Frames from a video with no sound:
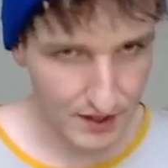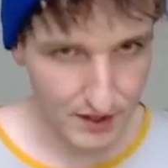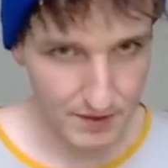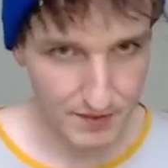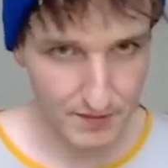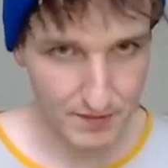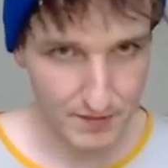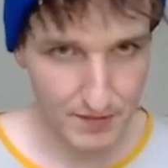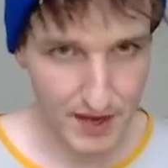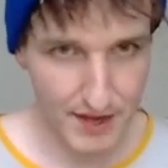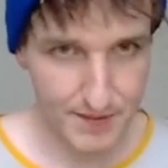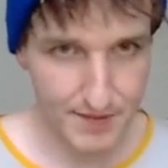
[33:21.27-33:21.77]

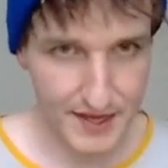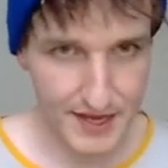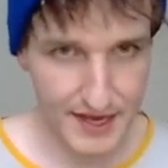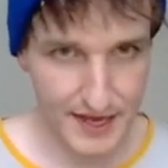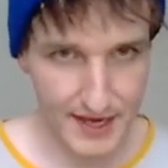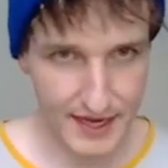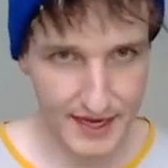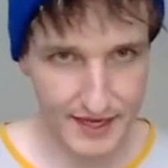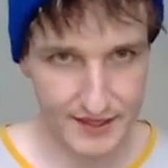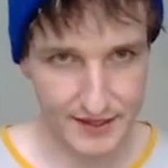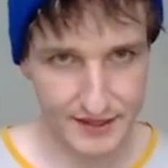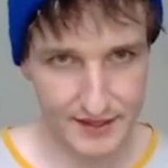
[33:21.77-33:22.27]
Maybe
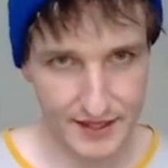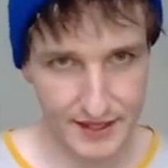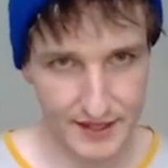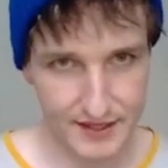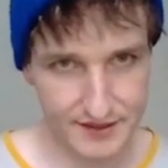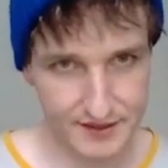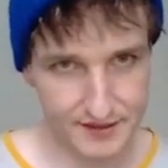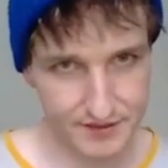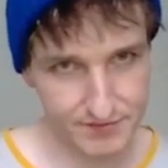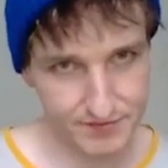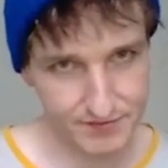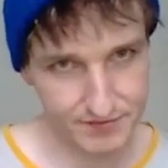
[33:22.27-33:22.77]

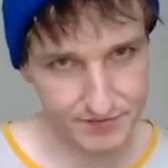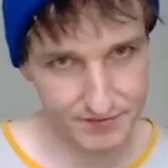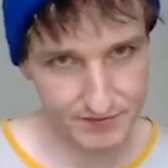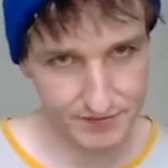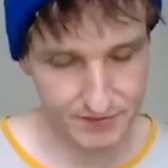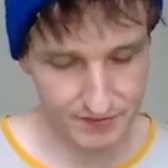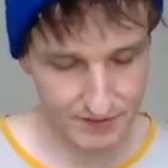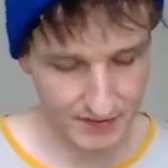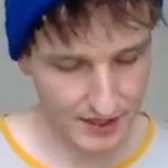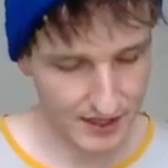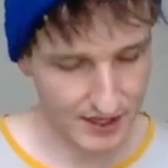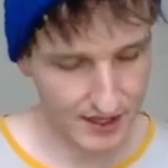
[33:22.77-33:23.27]

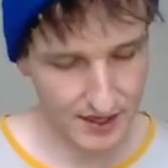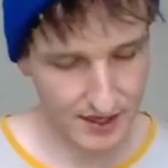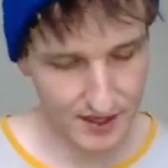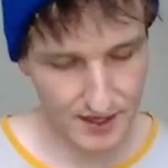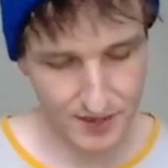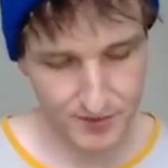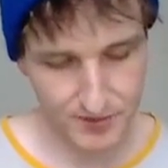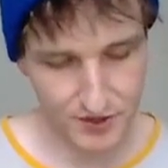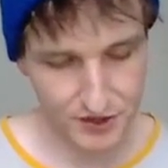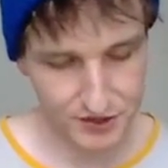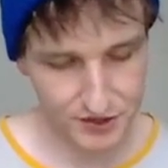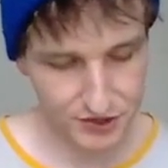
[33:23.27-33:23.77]

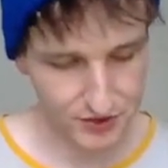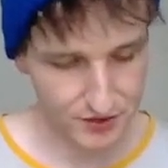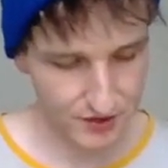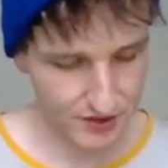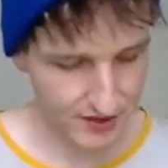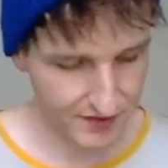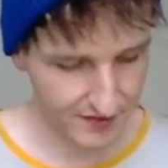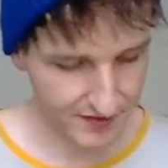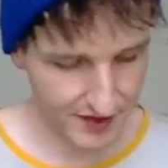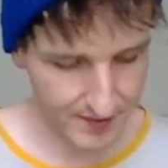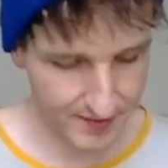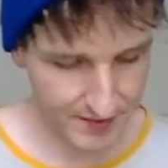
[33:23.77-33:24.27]
I'm not
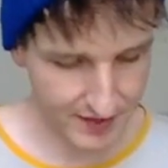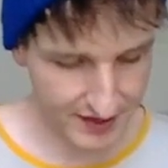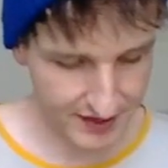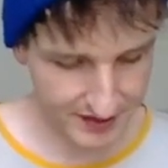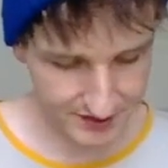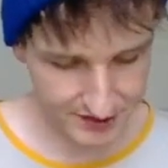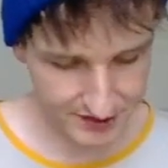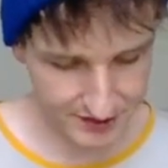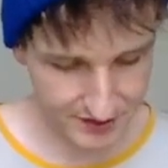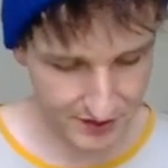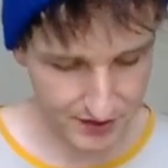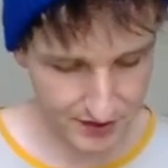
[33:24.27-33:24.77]
sure if I
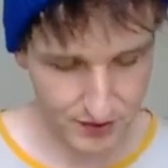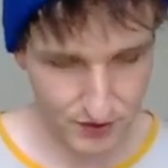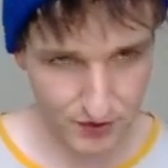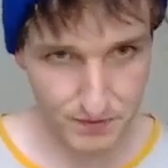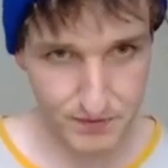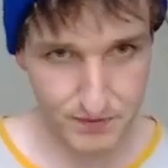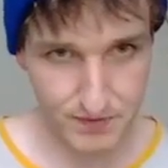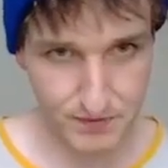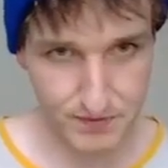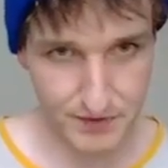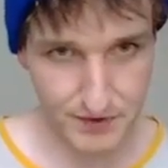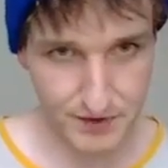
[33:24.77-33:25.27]
managed the
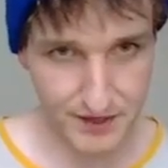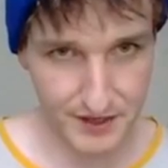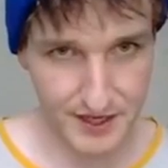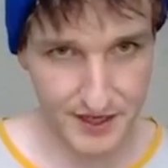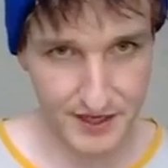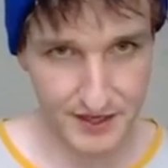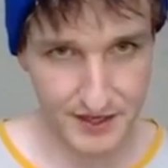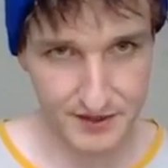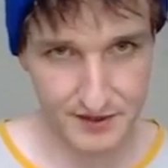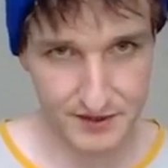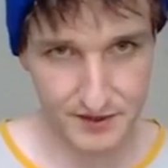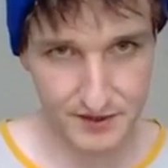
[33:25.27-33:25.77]
whole
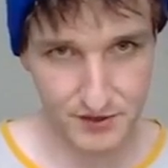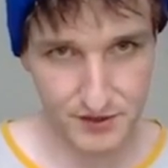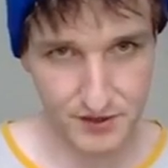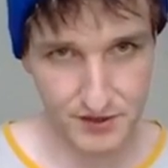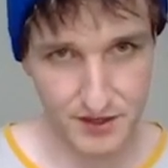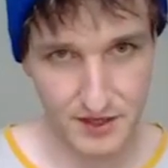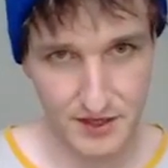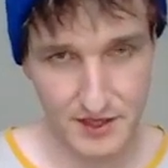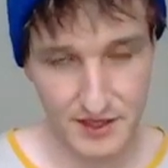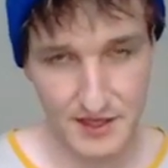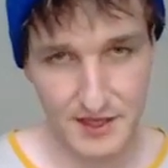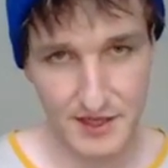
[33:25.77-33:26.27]
thing.
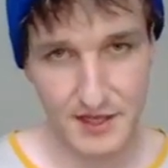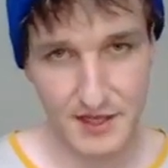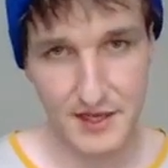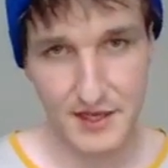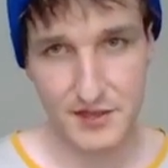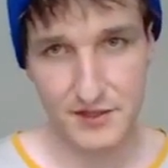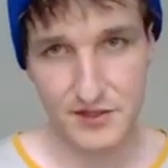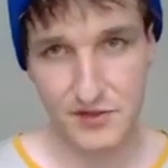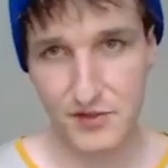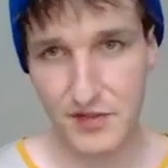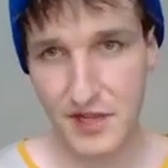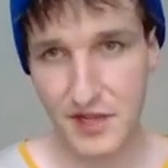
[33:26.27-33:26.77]
So
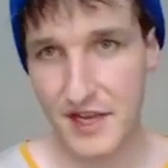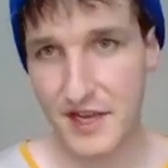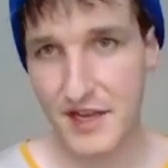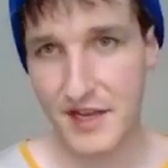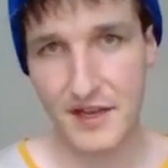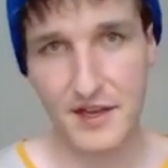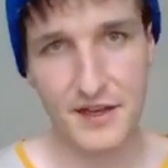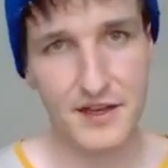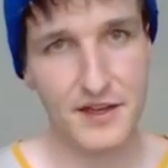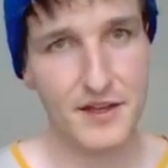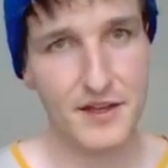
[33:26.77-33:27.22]
today,